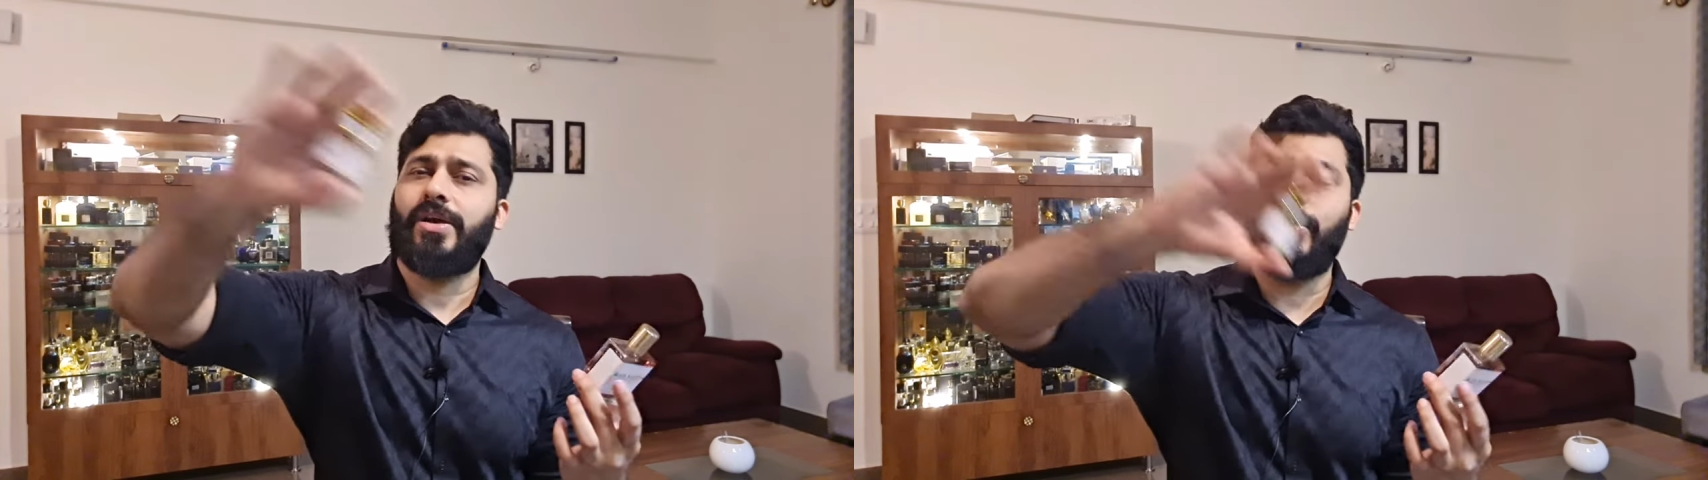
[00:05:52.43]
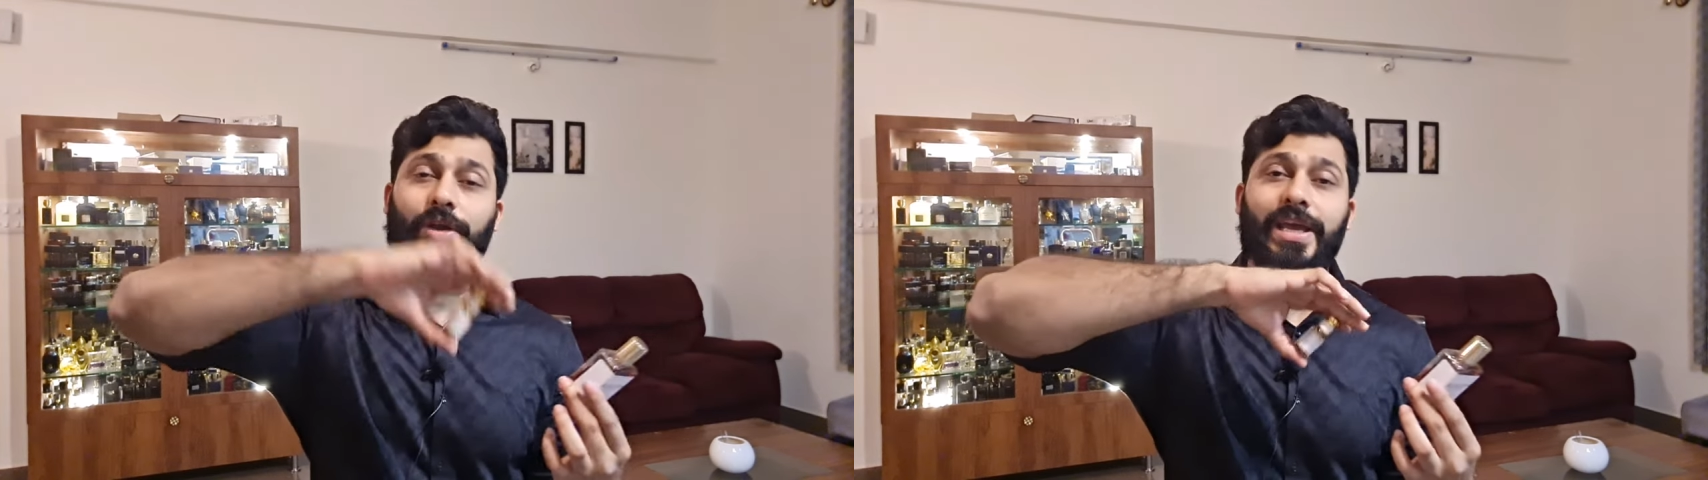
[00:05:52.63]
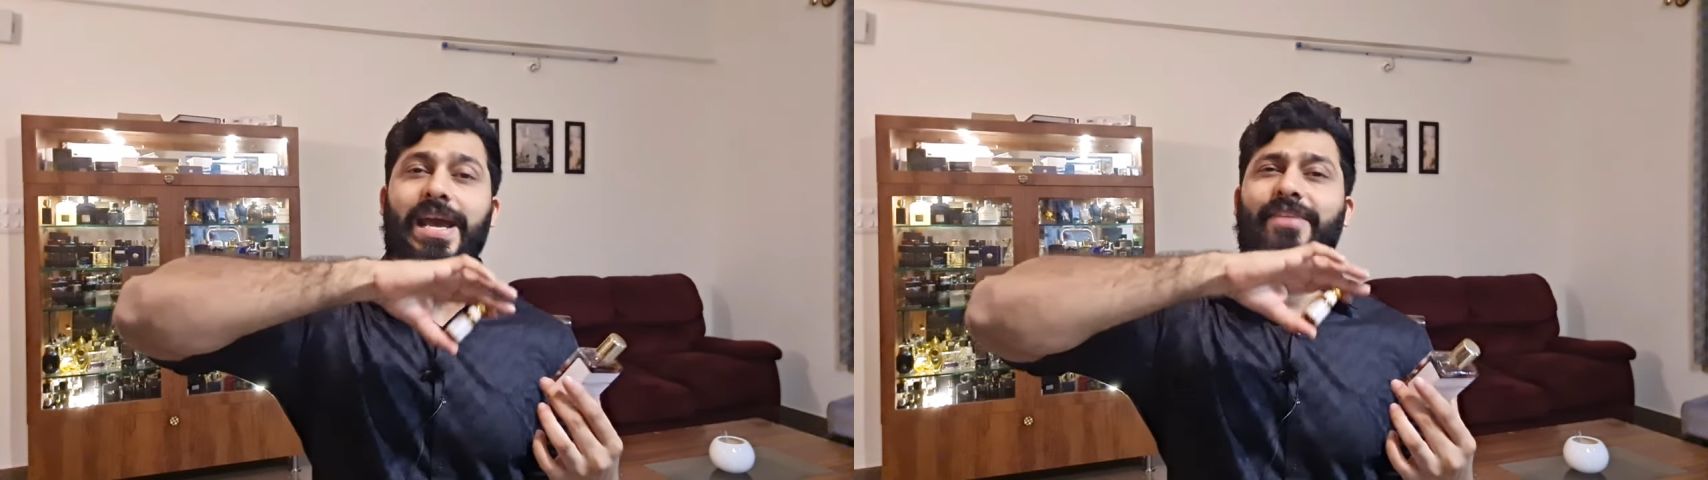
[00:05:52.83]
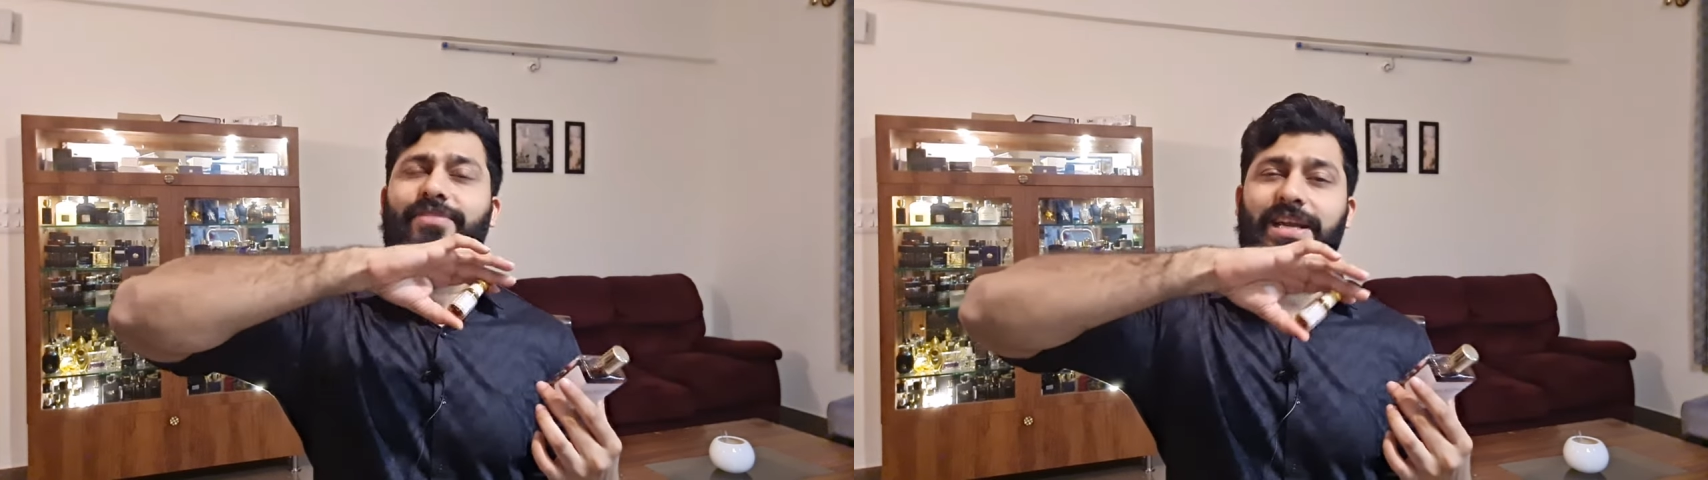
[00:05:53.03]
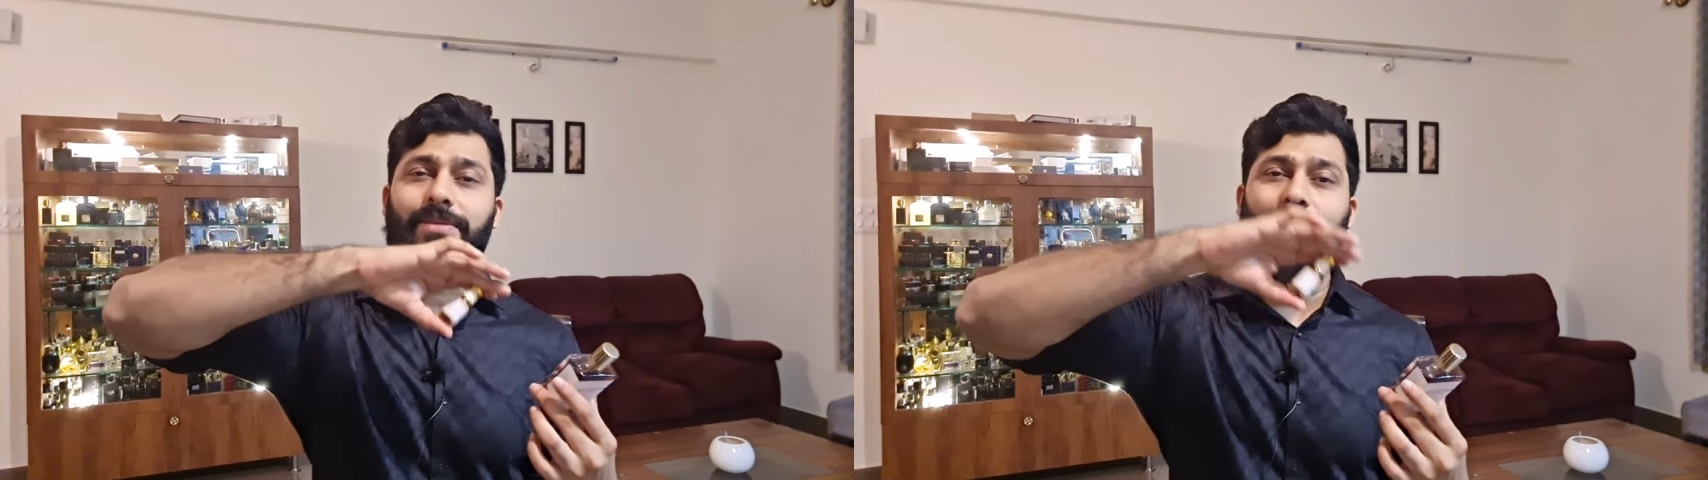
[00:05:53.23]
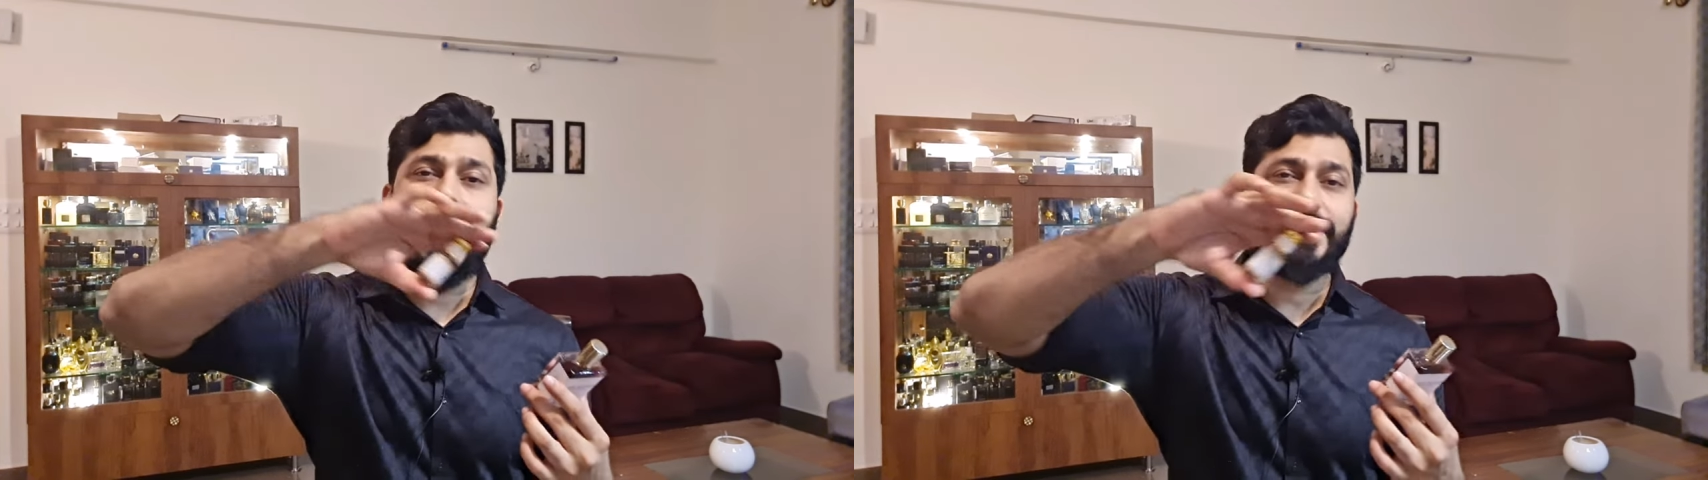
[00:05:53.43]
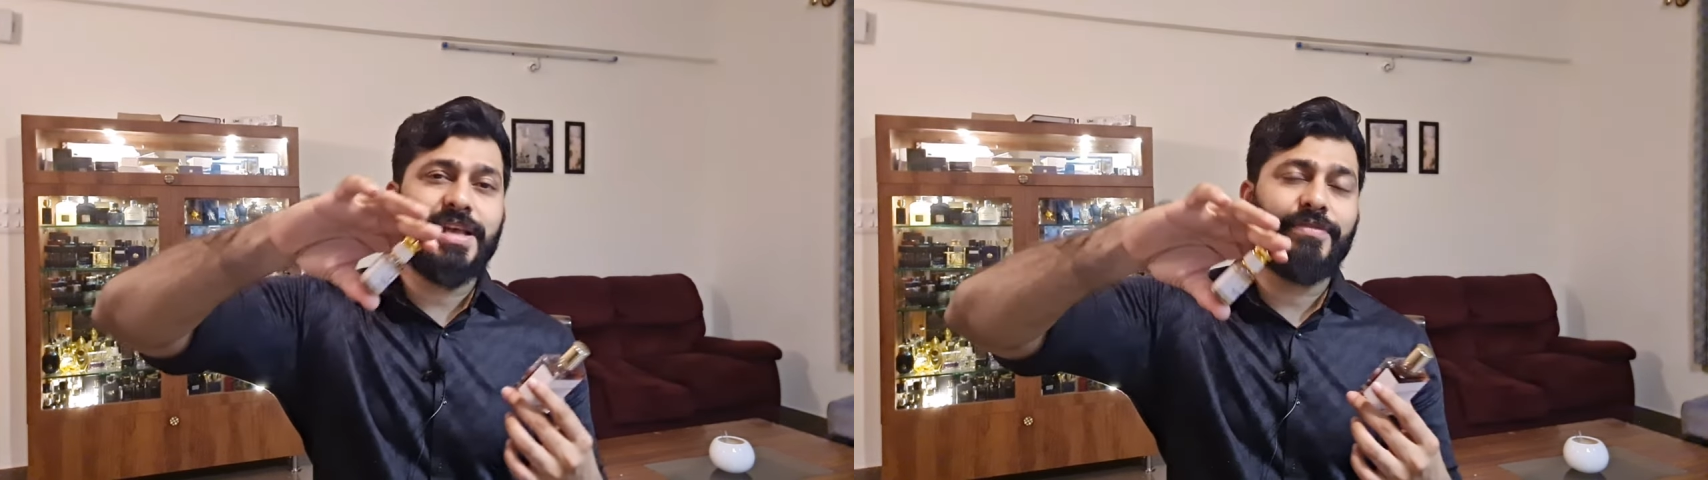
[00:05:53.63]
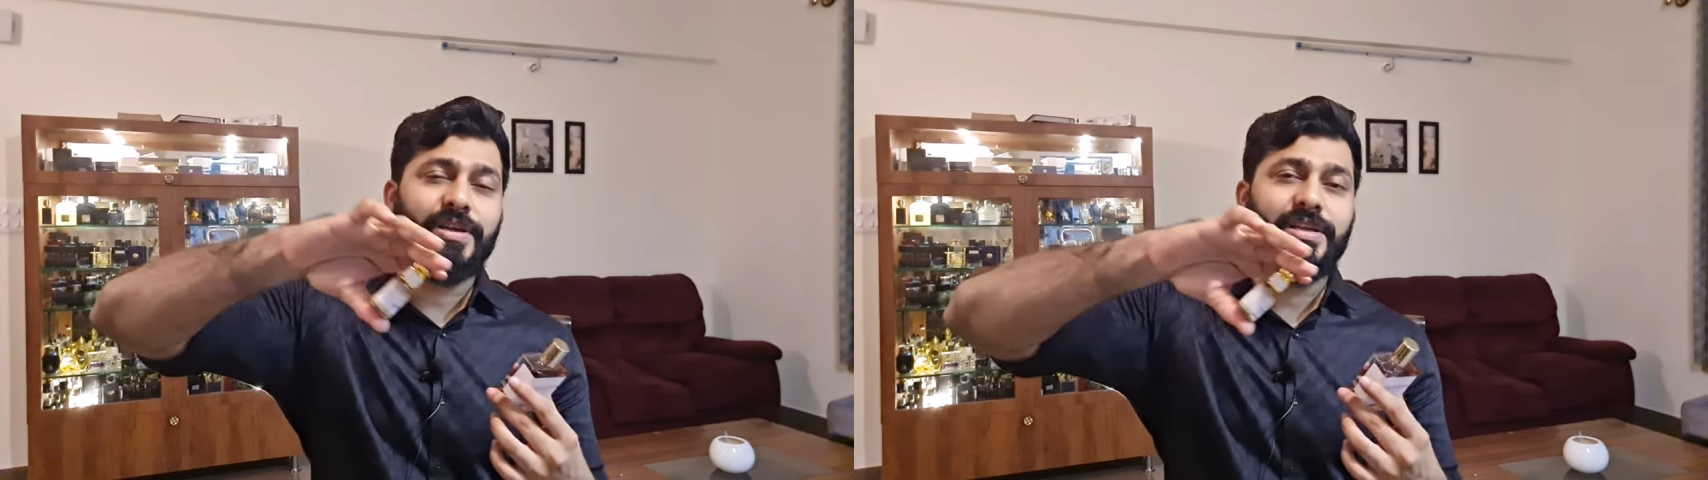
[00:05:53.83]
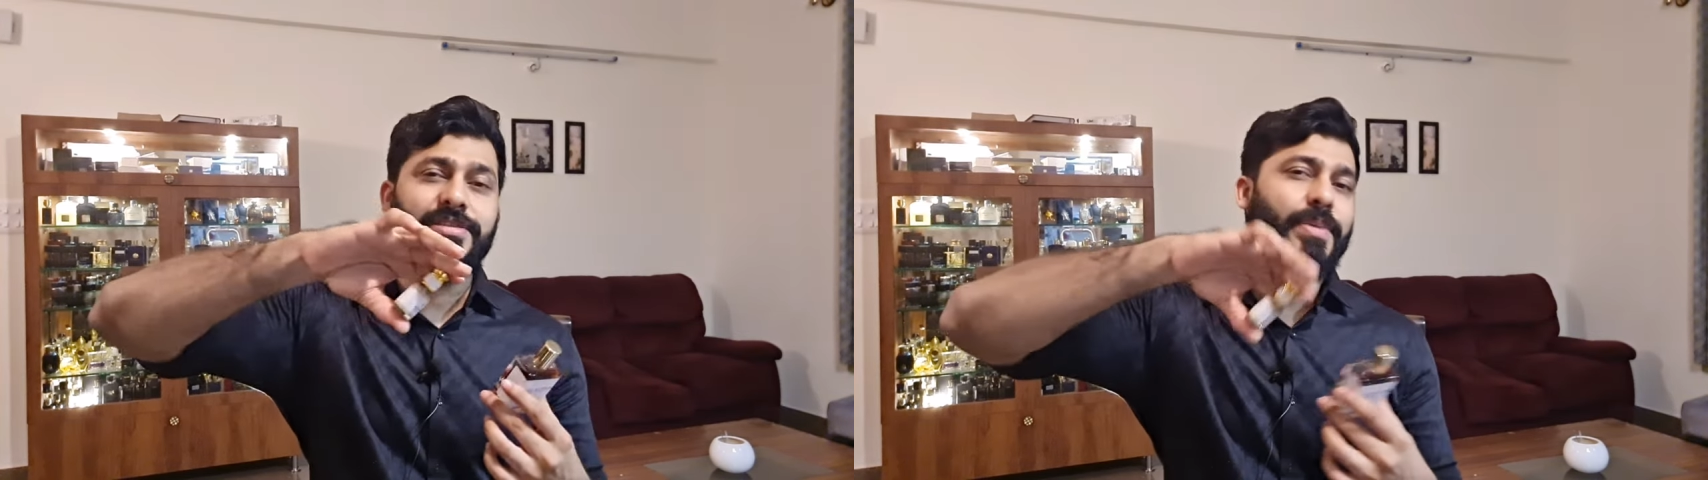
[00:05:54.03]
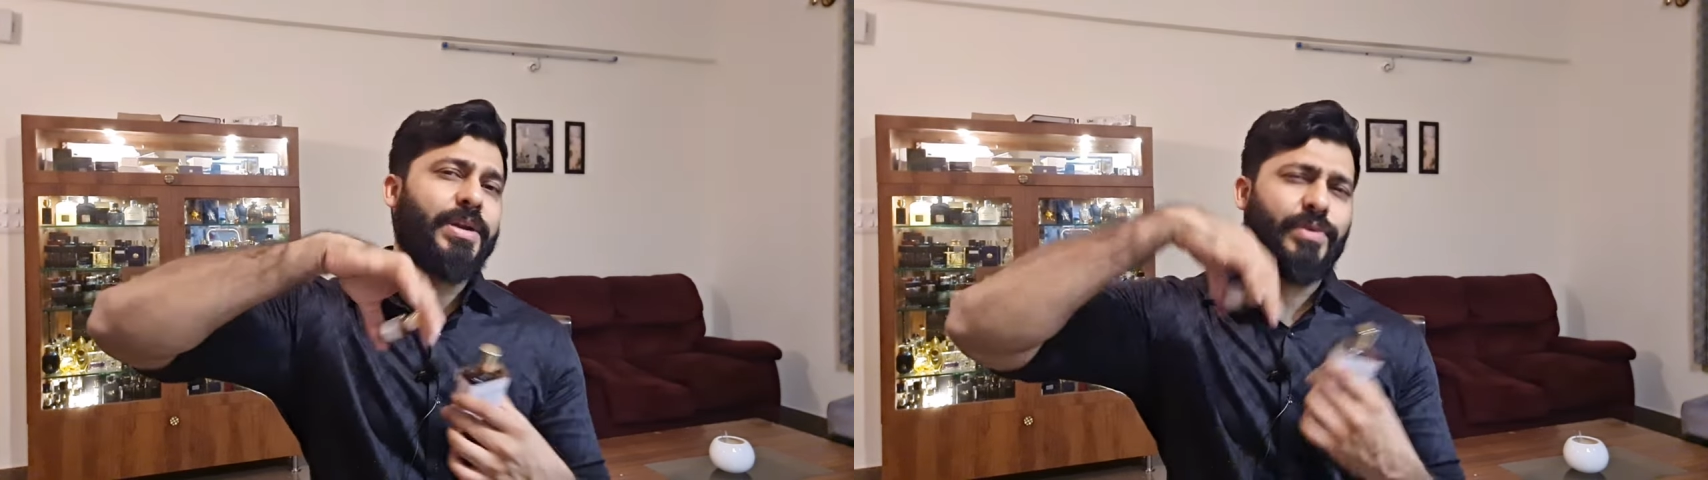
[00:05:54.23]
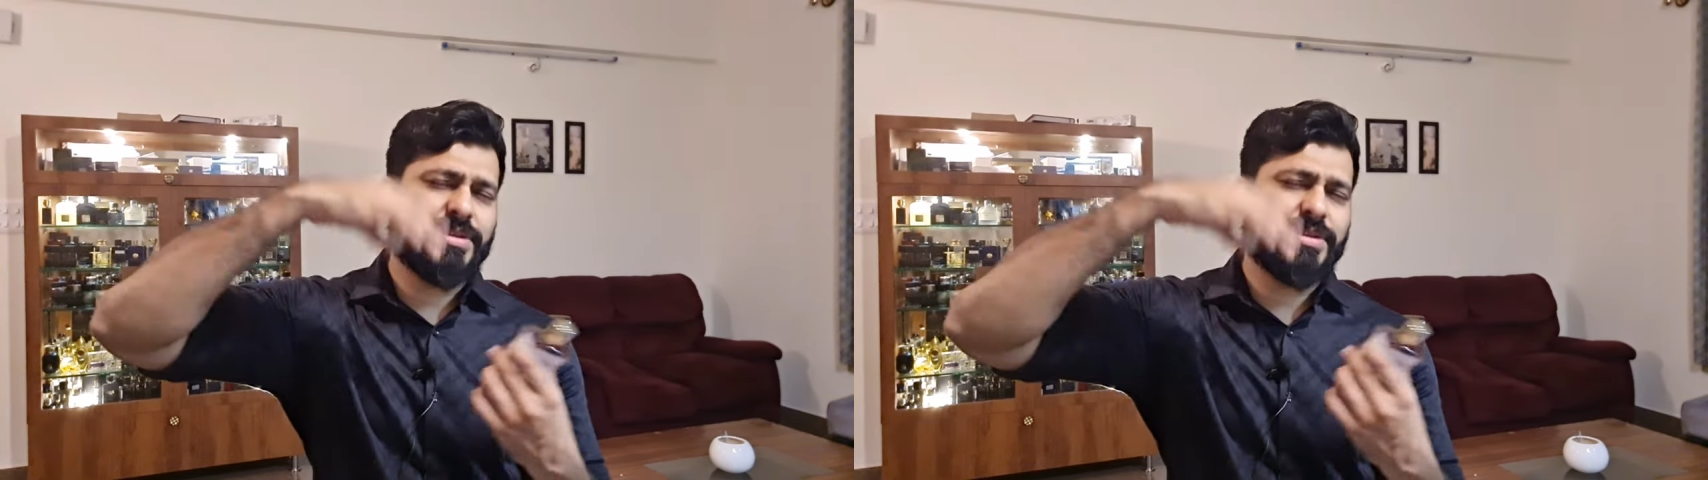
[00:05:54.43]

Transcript: Okay, I've tried black saffron inspired